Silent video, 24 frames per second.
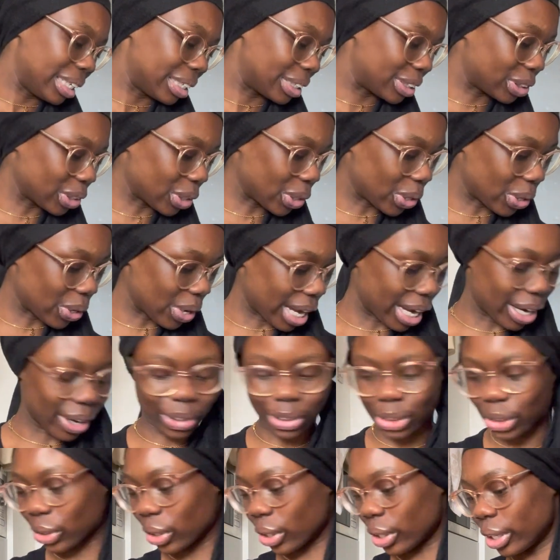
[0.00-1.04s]
So I
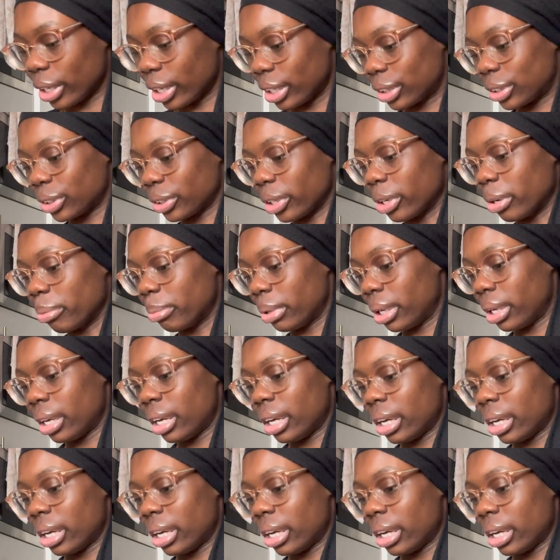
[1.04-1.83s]
also got her some.